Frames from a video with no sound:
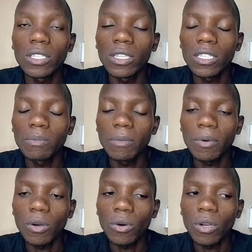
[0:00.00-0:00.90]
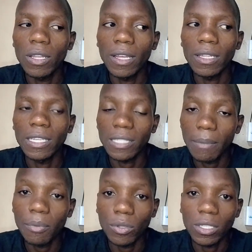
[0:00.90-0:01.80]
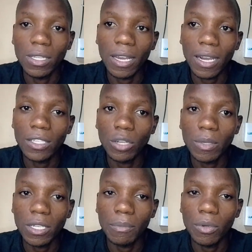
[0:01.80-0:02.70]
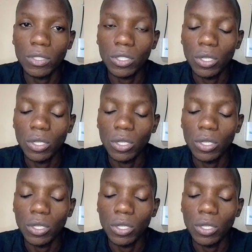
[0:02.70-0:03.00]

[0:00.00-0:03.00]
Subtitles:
these people called the support, their customer support,